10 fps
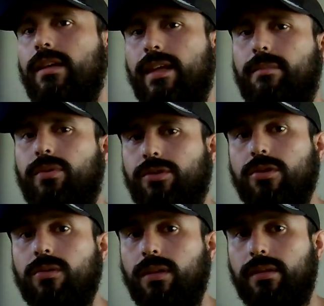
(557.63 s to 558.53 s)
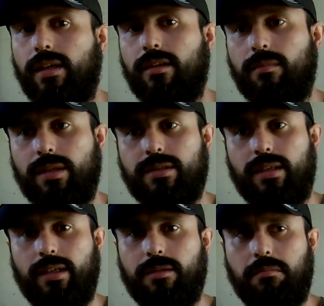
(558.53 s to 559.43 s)
At that point you cool it down much
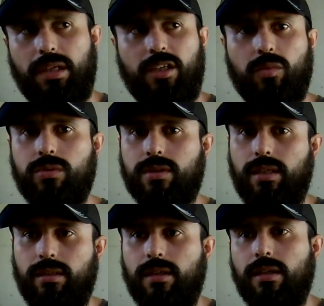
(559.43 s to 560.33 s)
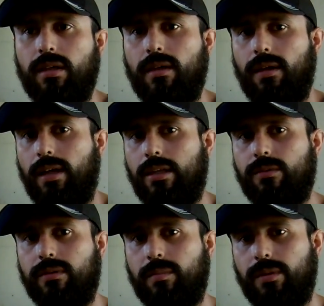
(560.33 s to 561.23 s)
like making moonshine, and you
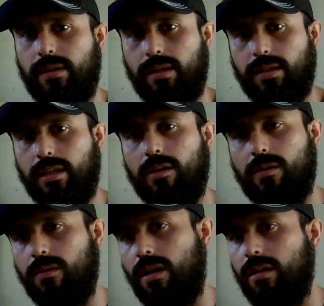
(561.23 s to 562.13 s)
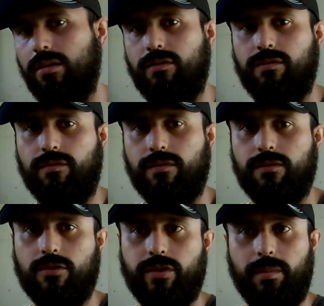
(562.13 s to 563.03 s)
end up with a yellow, olive,
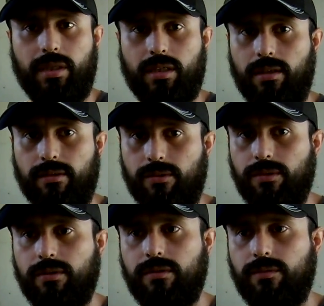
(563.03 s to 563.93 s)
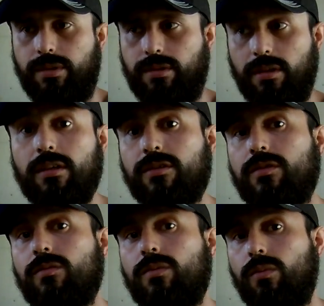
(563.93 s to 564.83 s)
creamy color oil, which is
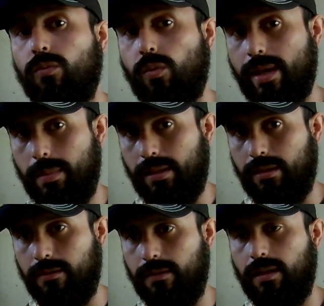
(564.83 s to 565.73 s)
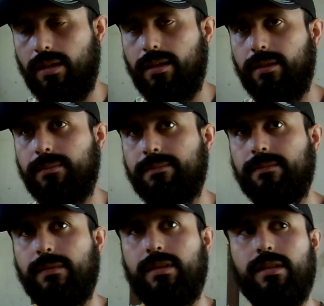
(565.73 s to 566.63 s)
way better.
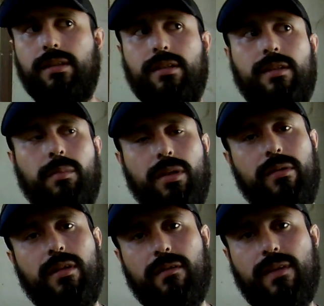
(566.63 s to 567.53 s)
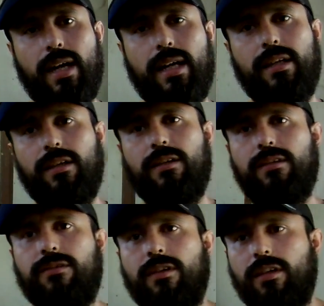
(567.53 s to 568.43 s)
The beauty of that
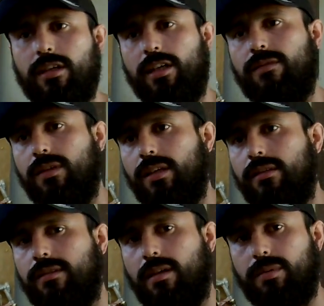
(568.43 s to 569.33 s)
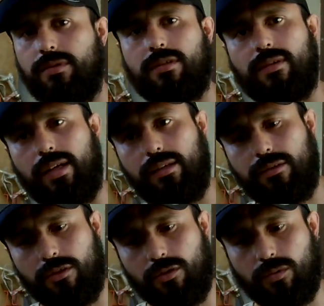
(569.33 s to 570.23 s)
is if you get the temperature right,
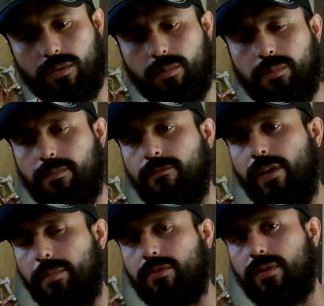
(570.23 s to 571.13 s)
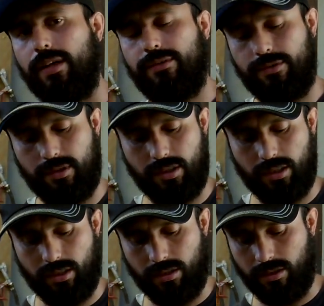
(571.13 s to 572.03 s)
you will vaporize
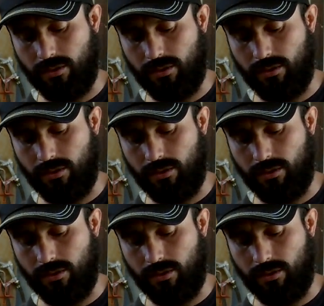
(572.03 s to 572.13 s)
the